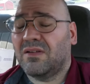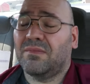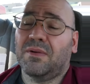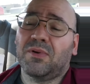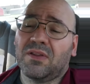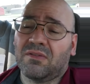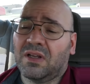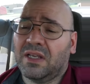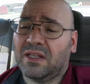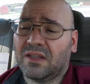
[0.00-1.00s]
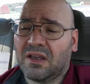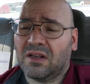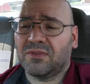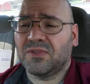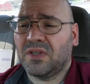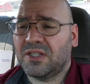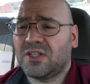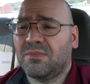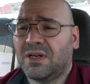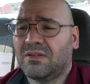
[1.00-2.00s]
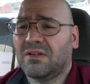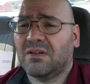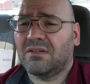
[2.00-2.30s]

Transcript: My brother and I had the conversation about,